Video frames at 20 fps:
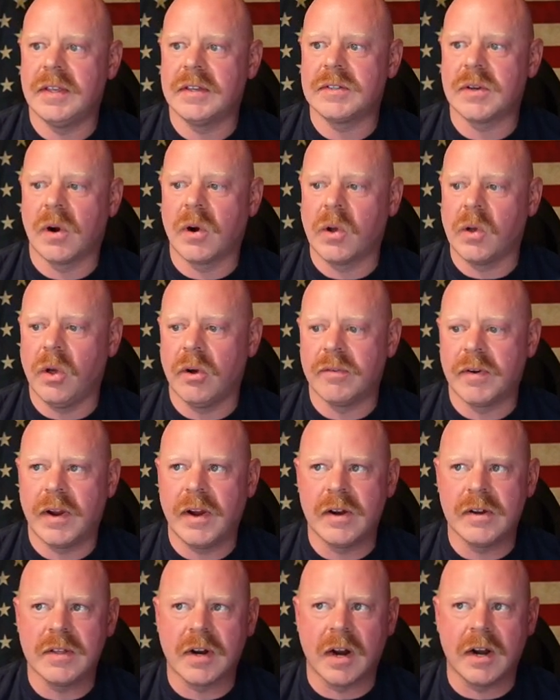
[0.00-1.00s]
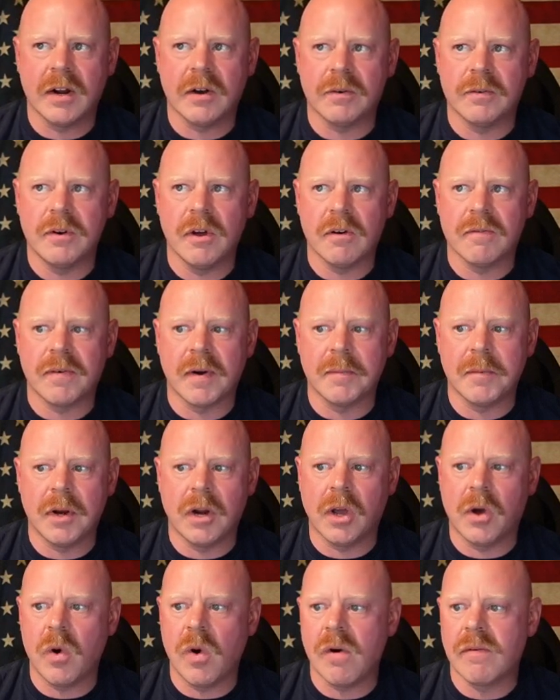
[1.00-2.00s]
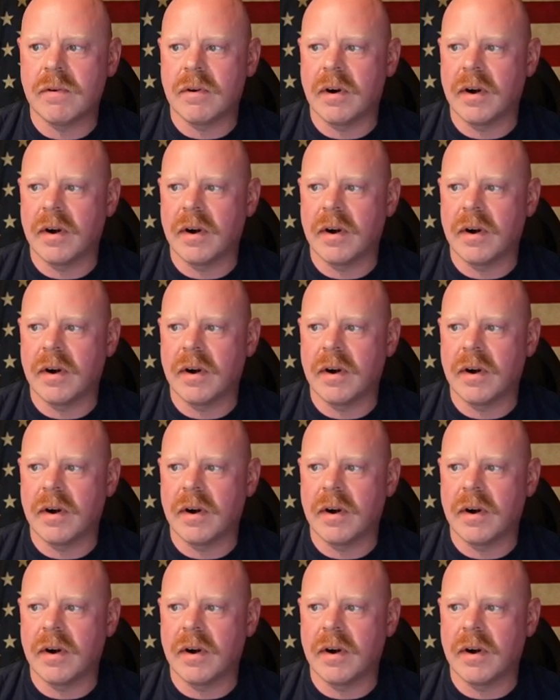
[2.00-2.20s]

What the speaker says: in this article over here that I don't know if I'm going to go